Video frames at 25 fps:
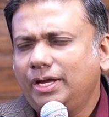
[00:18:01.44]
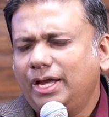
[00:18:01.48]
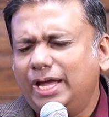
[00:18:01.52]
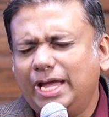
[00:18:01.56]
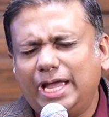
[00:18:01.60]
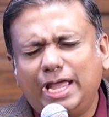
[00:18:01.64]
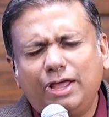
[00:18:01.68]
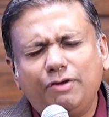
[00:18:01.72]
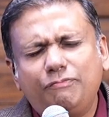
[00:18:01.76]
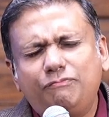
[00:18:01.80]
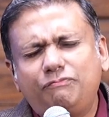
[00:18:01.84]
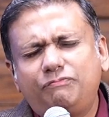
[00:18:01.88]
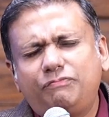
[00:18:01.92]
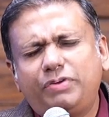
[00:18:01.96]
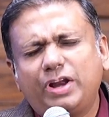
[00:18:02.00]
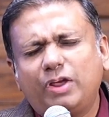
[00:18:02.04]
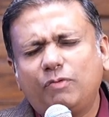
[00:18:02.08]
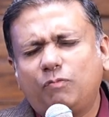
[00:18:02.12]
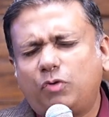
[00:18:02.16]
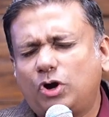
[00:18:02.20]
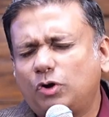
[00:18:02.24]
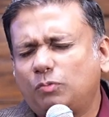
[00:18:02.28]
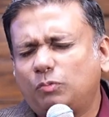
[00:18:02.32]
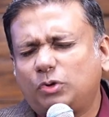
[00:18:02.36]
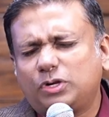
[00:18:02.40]

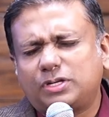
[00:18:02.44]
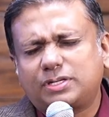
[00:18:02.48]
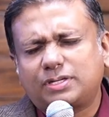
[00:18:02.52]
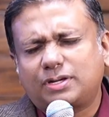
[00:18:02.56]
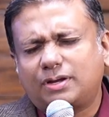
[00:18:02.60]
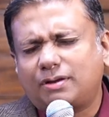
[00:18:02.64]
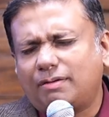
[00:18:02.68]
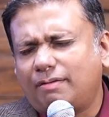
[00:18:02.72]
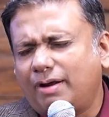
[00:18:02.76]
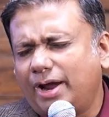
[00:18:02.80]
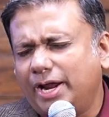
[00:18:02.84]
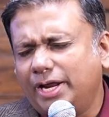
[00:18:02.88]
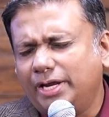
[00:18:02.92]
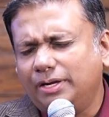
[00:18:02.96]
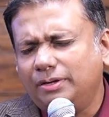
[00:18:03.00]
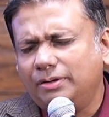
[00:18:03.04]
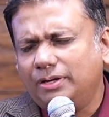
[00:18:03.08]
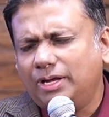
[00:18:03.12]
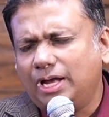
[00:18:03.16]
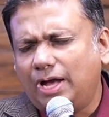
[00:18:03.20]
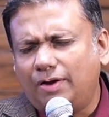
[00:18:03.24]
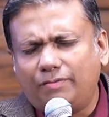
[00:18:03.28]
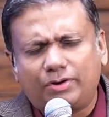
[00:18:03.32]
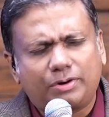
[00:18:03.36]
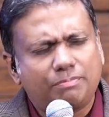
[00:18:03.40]
Everyone was crying.
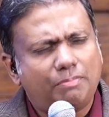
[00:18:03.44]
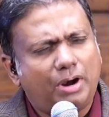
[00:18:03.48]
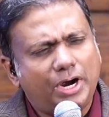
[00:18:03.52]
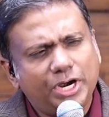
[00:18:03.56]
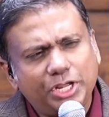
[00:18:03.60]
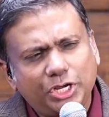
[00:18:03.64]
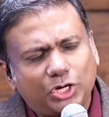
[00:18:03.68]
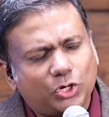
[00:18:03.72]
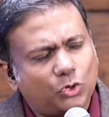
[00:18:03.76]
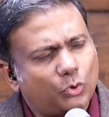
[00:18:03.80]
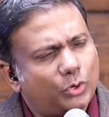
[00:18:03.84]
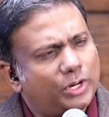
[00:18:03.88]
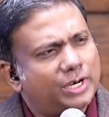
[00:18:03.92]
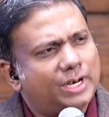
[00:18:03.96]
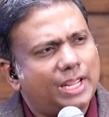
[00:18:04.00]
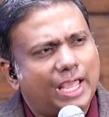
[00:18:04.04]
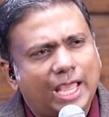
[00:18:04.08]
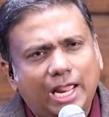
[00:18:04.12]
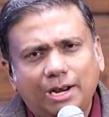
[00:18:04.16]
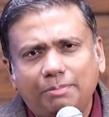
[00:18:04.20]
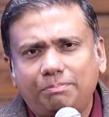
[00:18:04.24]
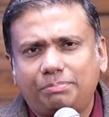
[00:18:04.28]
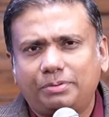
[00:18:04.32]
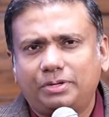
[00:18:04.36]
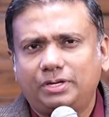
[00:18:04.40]
Our money couldn't
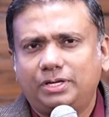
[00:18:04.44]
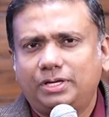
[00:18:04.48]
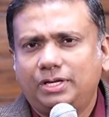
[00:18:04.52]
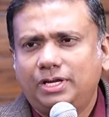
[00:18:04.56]
help.